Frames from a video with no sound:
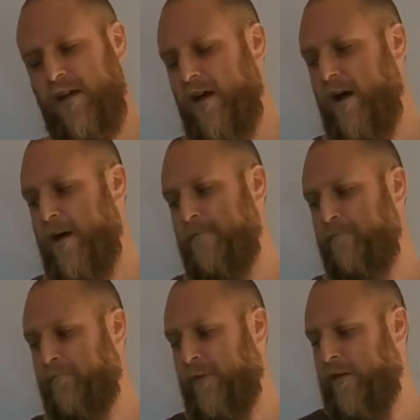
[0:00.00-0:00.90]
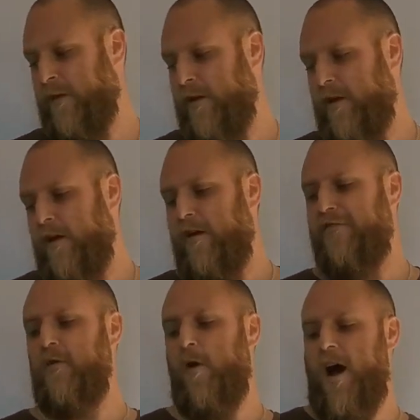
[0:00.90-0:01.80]

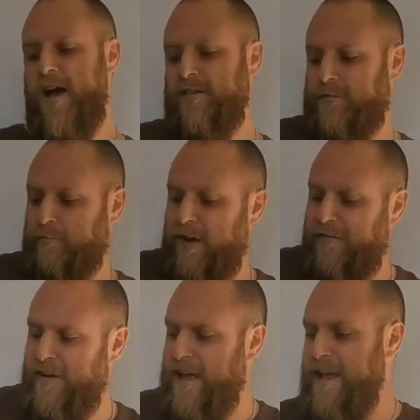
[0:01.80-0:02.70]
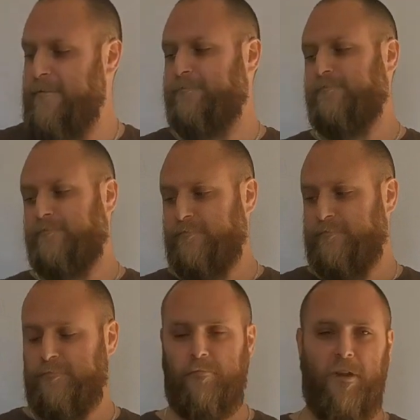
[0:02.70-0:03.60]
Fin wise, briefly,
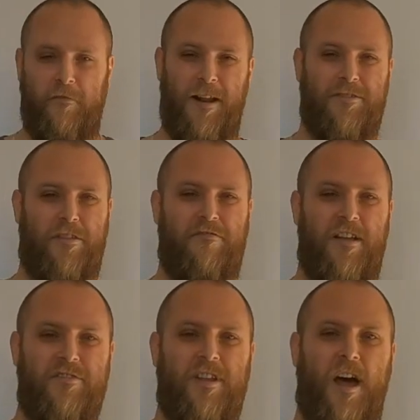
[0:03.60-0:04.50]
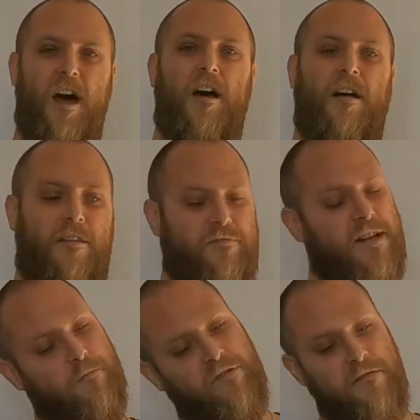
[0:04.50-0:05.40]
whether it's a thruster, I've
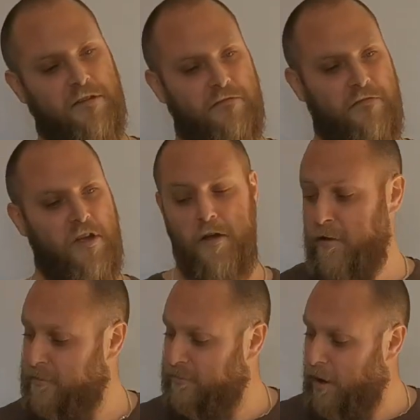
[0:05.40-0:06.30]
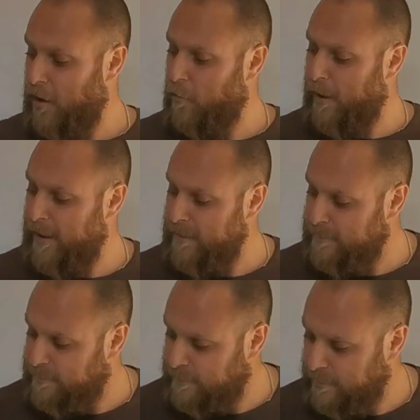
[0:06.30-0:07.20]
said in previous reviews, I
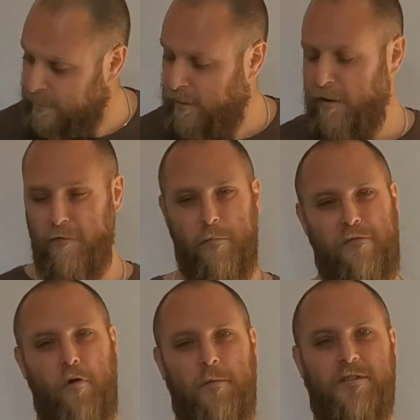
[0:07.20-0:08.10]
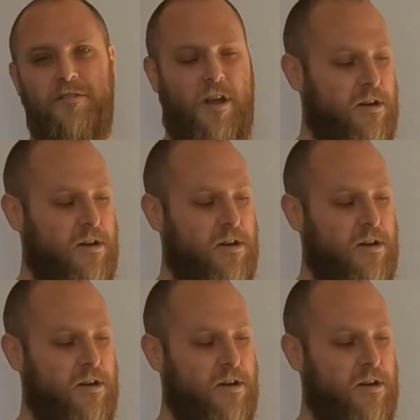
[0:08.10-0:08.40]
always, for a performance kind